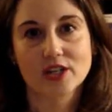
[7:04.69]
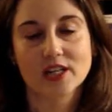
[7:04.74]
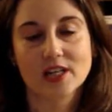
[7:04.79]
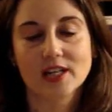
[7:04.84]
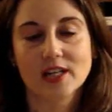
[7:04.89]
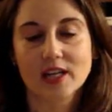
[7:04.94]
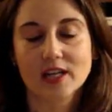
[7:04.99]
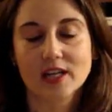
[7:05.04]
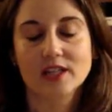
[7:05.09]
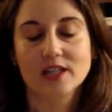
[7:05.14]

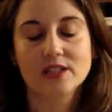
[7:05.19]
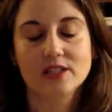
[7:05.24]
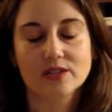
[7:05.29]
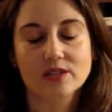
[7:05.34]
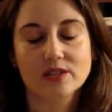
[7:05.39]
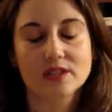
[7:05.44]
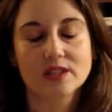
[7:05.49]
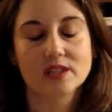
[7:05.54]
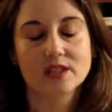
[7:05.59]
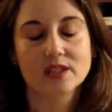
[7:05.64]
and I
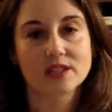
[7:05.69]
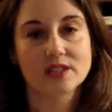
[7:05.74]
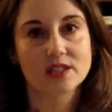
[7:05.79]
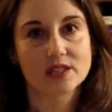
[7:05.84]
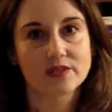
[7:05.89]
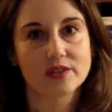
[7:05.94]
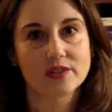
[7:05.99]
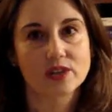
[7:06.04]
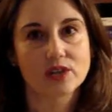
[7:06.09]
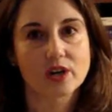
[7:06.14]
do think that
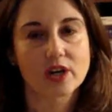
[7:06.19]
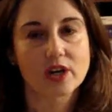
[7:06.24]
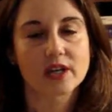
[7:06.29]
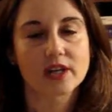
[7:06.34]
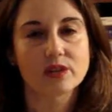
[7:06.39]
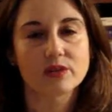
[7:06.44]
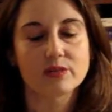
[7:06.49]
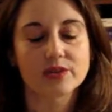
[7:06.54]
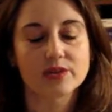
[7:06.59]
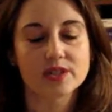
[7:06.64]
Davy
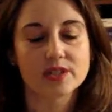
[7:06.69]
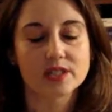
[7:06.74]
Crockett was